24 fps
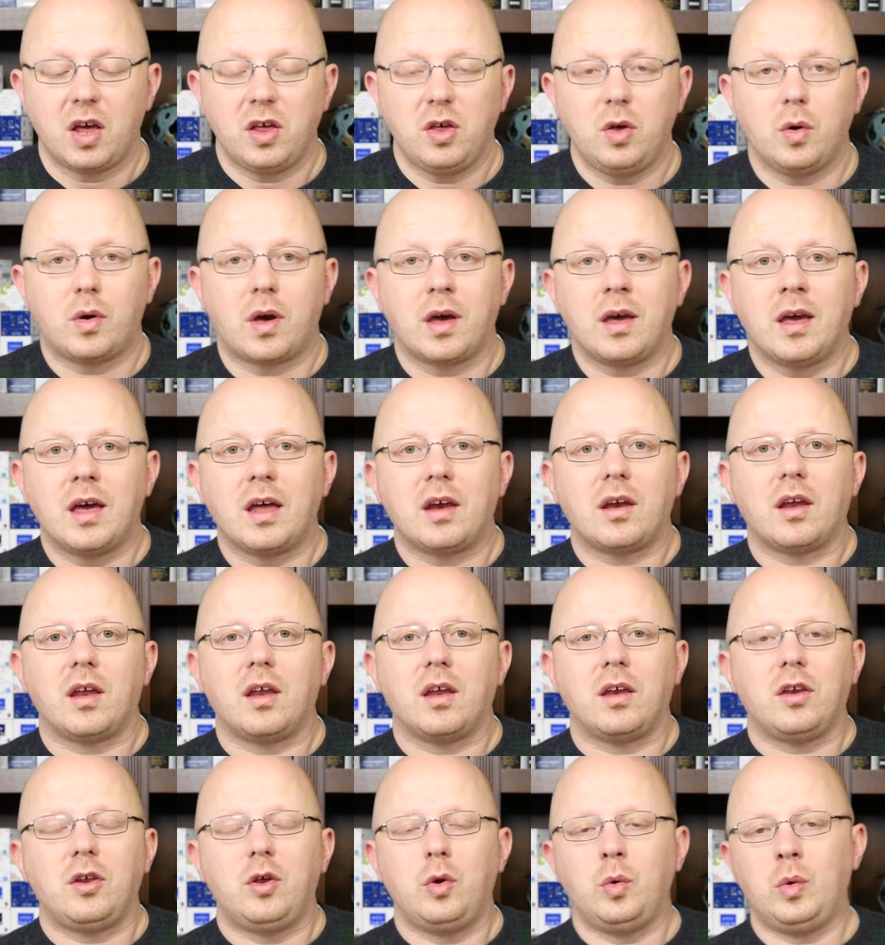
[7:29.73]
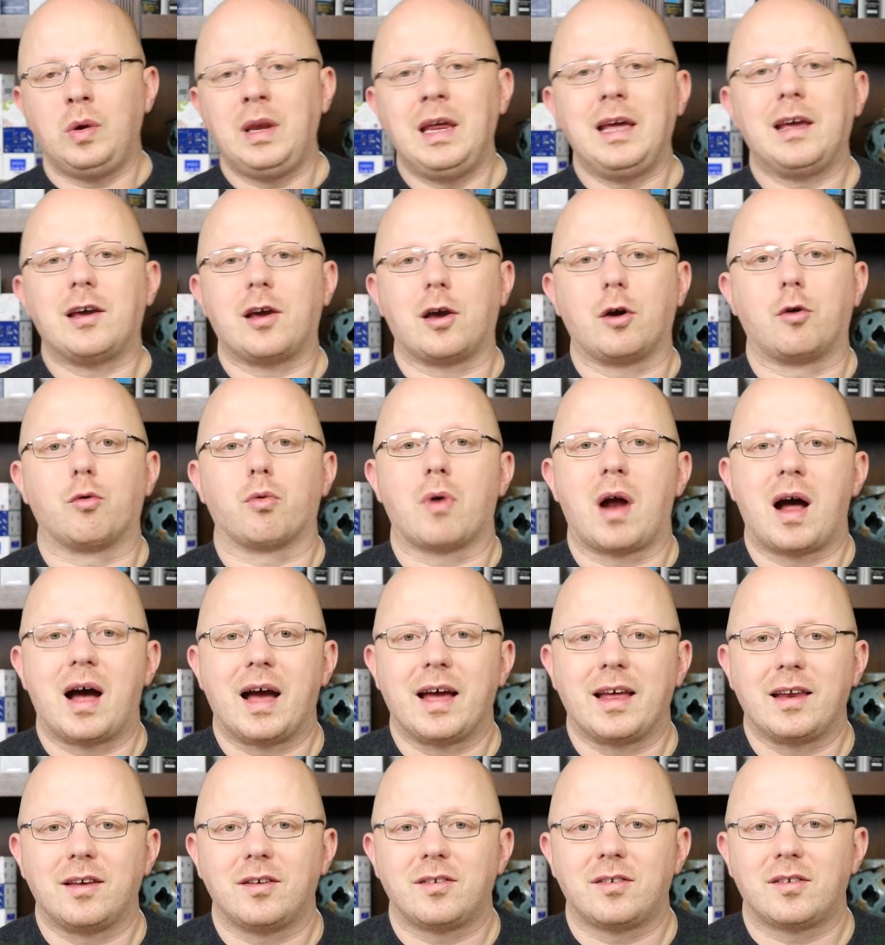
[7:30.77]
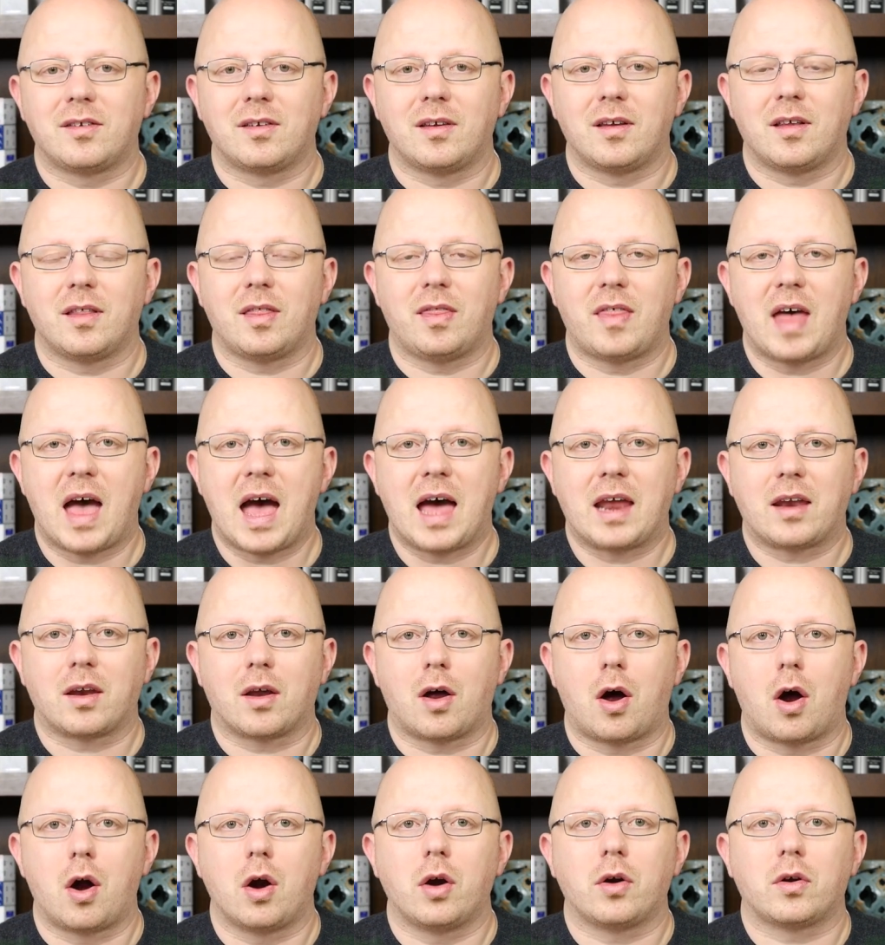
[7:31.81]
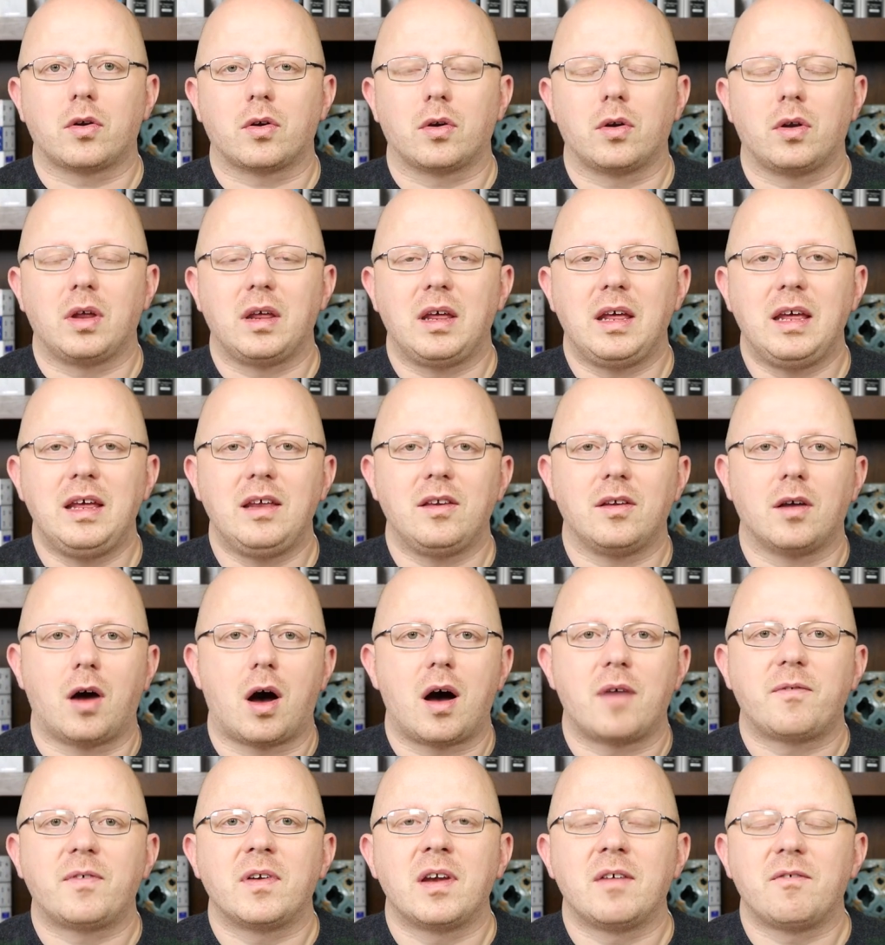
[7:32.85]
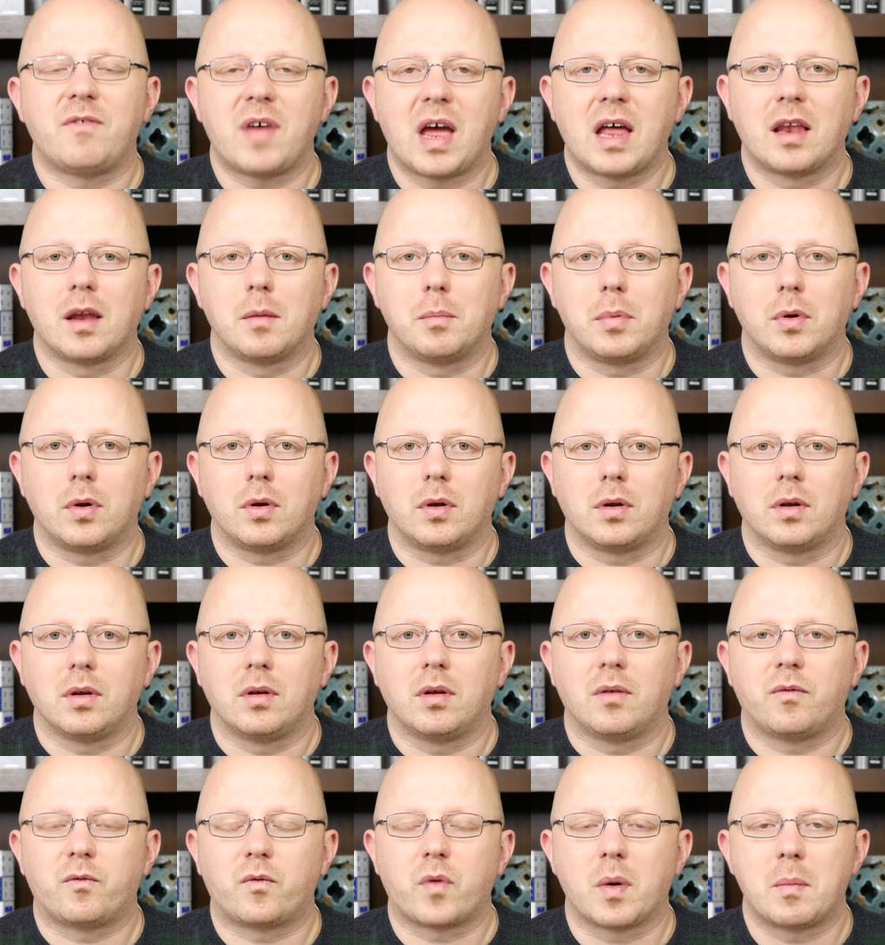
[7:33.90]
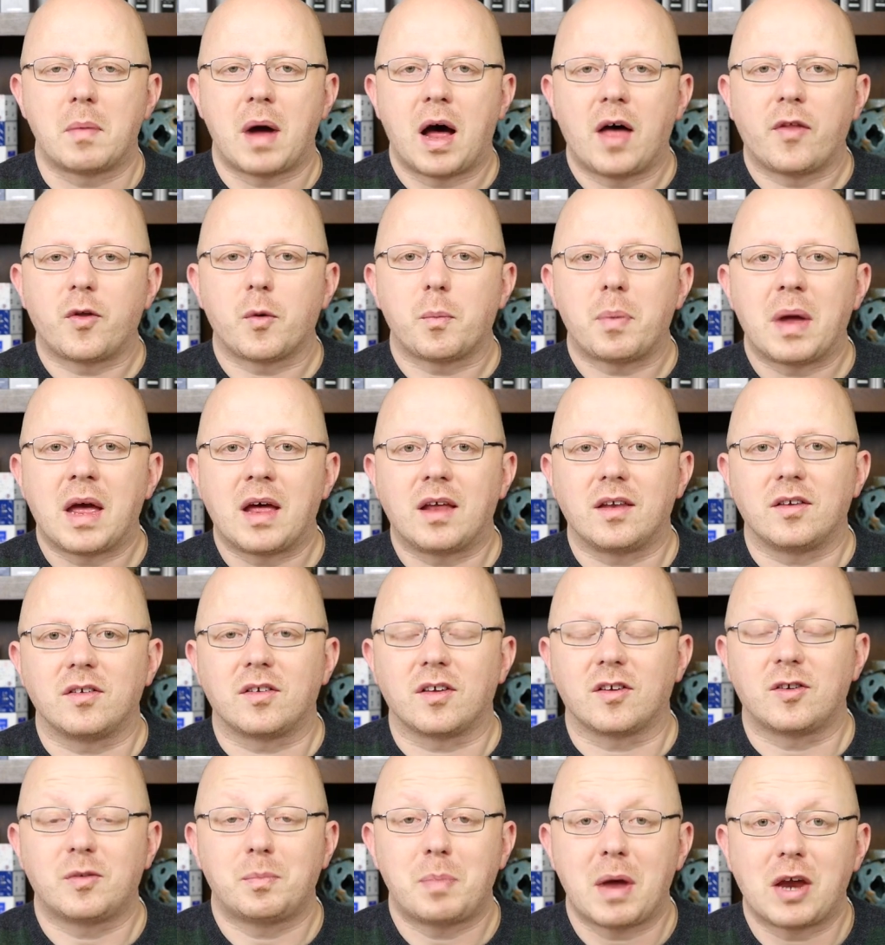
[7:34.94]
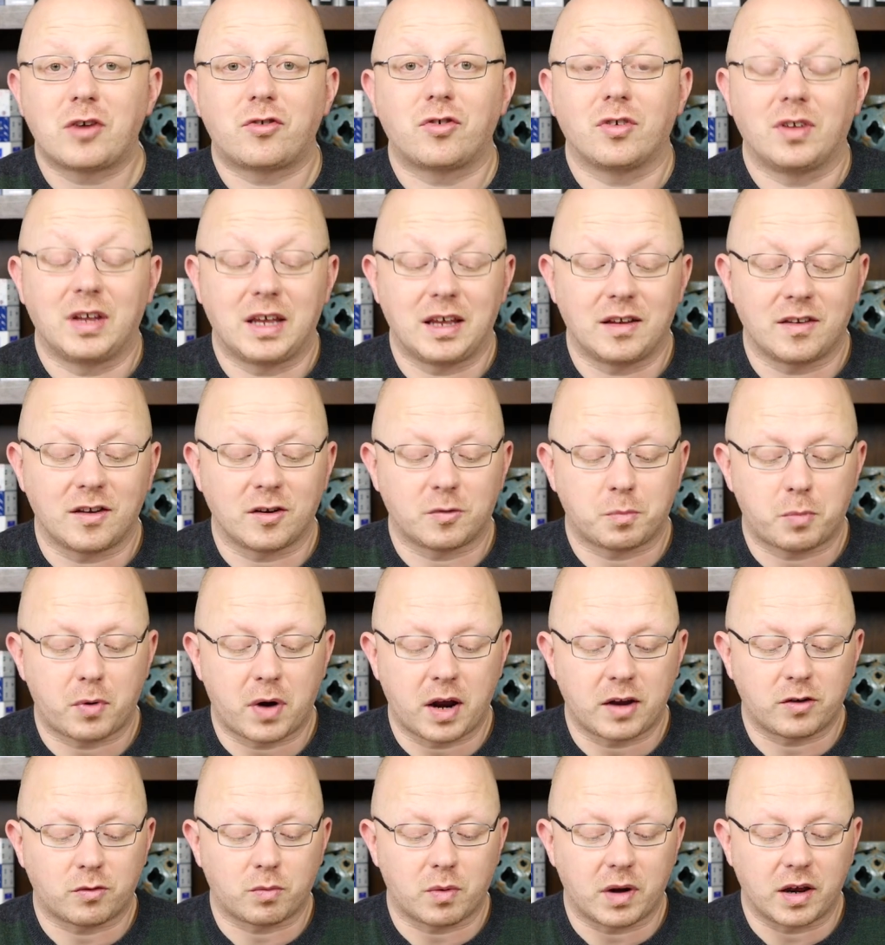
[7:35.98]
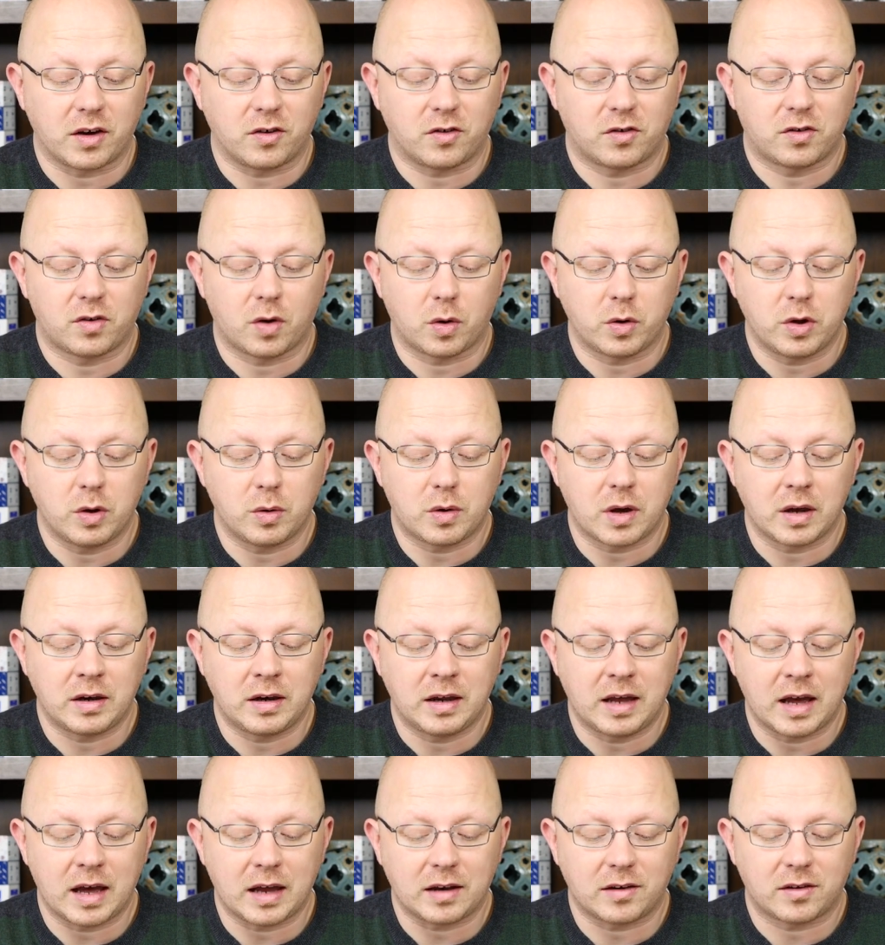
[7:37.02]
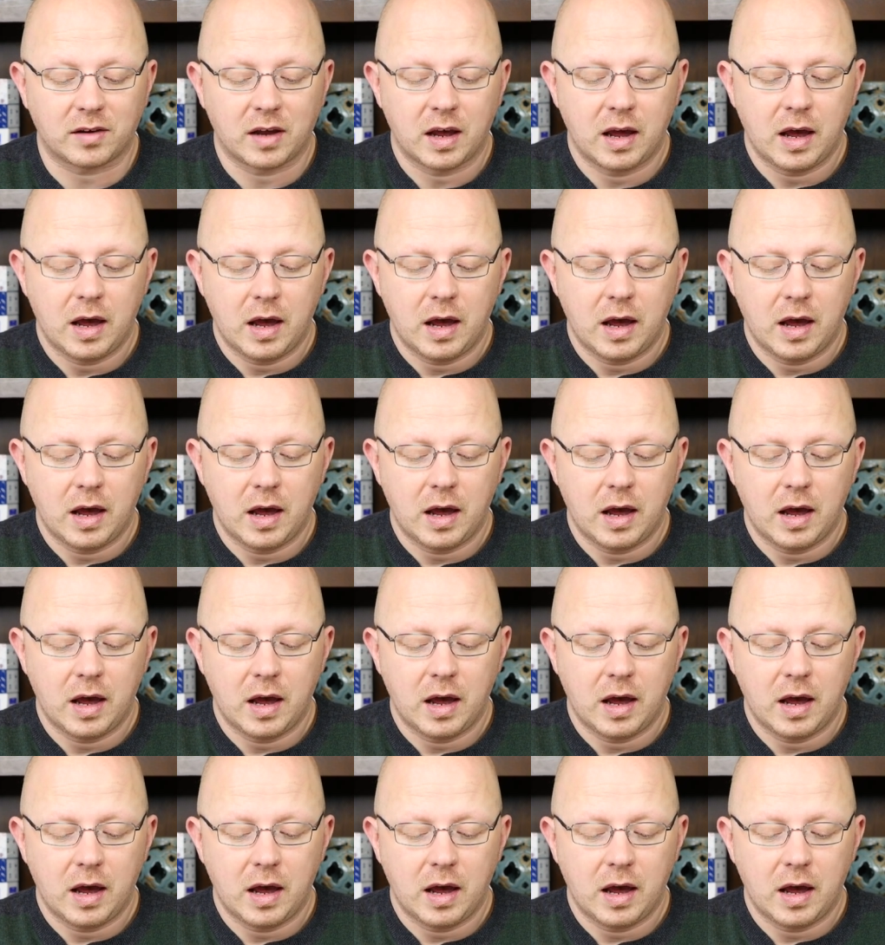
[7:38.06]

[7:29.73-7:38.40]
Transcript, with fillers: you can get unique grinds that aren't e often available from other pens, especially in this price range. So you can get